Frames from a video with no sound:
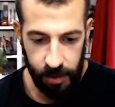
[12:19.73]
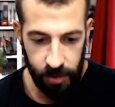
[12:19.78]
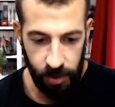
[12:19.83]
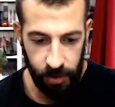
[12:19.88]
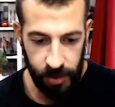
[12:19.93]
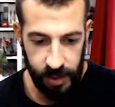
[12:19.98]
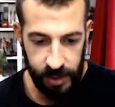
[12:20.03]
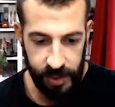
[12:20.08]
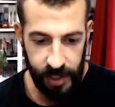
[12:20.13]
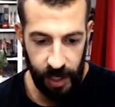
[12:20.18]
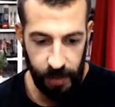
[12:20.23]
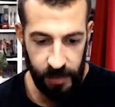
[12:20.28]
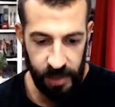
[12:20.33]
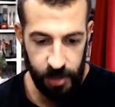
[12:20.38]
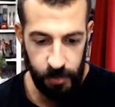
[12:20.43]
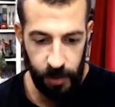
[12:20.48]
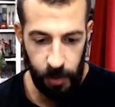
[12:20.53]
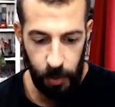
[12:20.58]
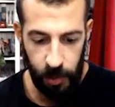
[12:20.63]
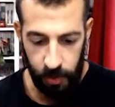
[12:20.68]
this game has
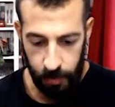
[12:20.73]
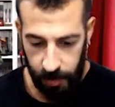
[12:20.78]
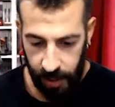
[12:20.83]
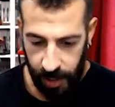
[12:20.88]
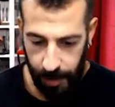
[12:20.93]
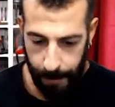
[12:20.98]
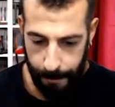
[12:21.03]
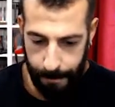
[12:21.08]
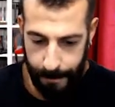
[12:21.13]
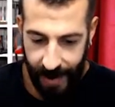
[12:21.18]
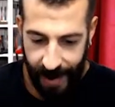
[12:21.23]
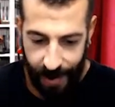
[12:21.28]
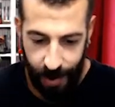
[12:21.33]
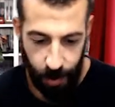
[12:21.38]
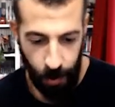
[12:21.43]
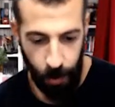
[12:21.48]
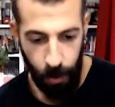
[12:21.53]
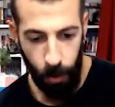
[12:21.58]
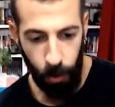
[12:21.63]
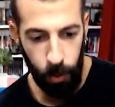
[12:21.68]
been with me my
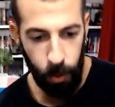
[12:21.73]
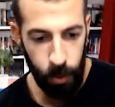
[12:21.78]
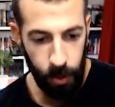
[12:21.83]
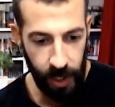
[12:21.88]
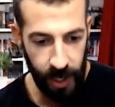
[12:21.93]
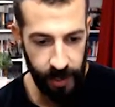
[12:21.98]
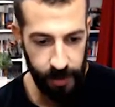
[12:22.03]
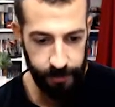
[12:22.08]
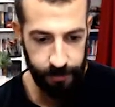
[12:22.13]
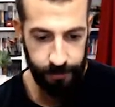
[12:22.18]
whole life.